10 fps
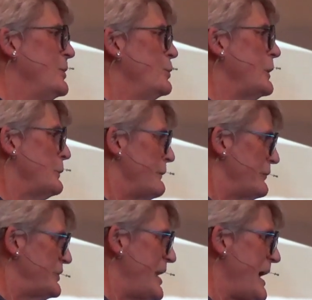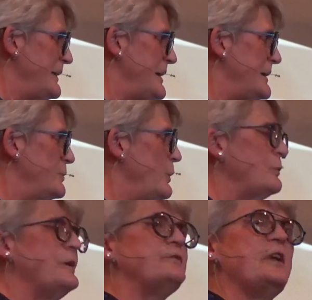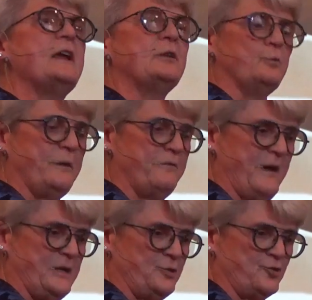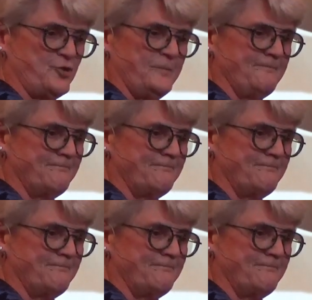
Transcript: when we've retaliated, when we've taken revenge,